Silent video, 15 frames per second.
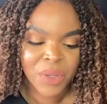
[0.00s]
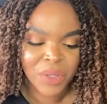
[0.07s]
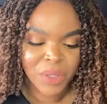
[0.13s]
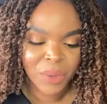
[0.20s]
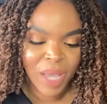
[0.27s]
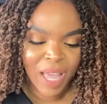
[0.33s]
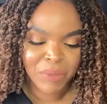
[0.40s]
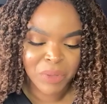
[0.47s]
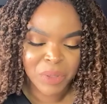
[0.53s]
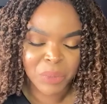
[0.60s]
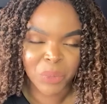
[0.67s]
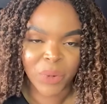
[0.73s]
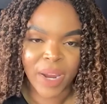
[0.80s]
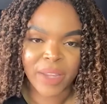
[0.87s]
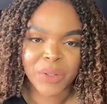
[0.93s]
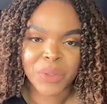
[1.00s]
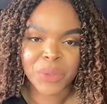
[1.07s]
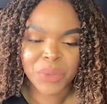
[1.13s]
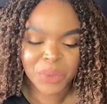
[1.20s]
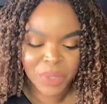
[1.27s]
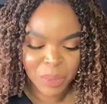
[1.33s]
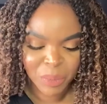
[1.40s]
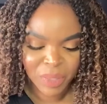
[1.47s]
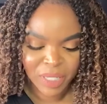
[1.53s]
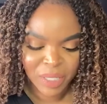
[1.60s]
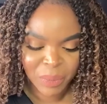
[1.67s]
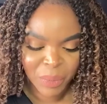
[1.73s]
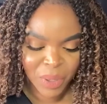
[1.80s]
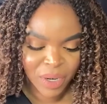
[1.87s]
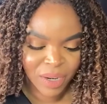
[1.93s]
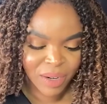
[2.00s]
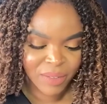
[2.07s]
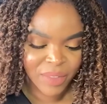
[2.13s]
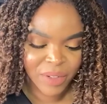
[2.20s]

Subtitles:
you'll have a brand new completed Myrrh.